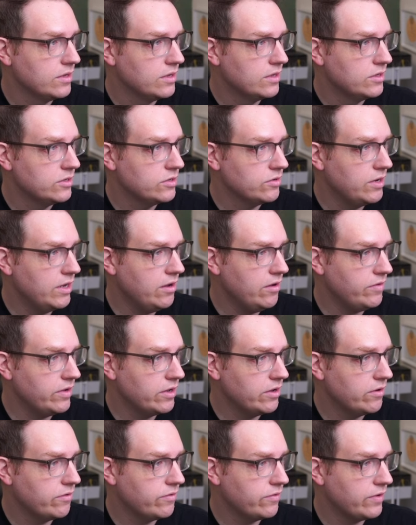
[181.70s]
So now if I
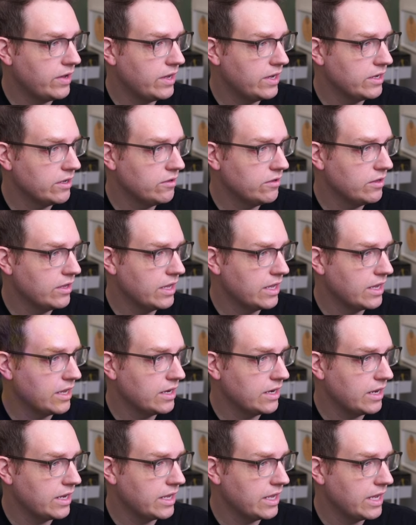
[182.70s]
go to file and
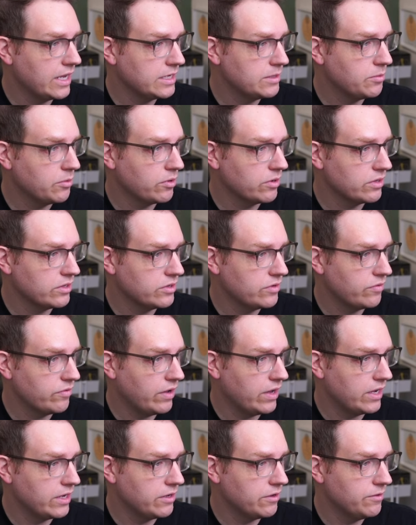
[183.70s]
I export this
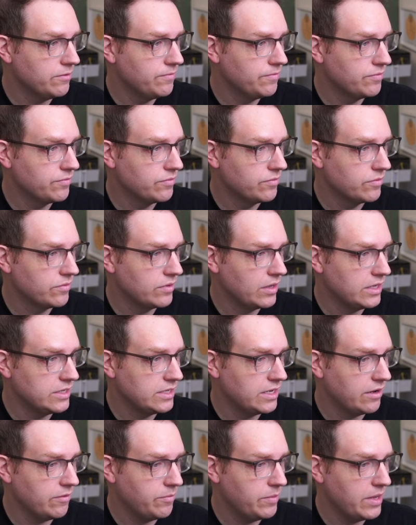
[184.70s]
file as
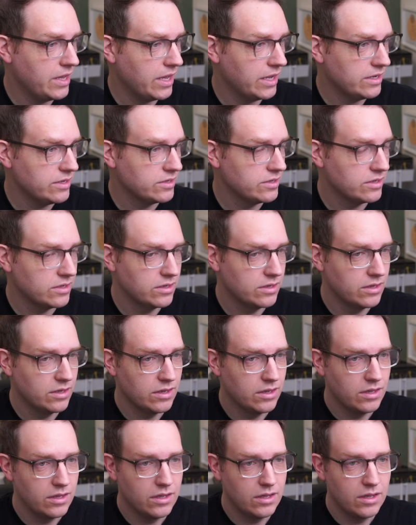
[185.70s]
an FBX,
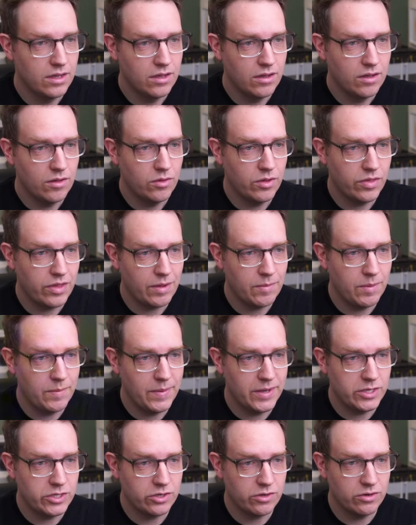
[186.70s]
only thing I'm going to
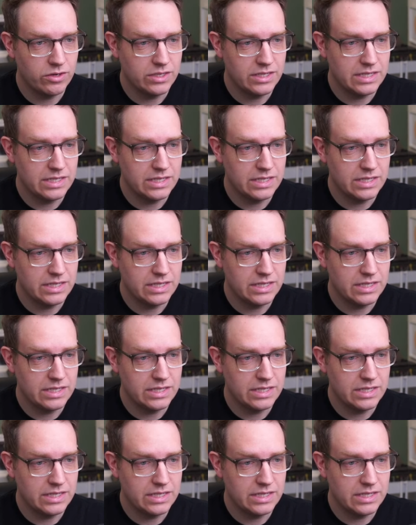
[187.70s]
make sure is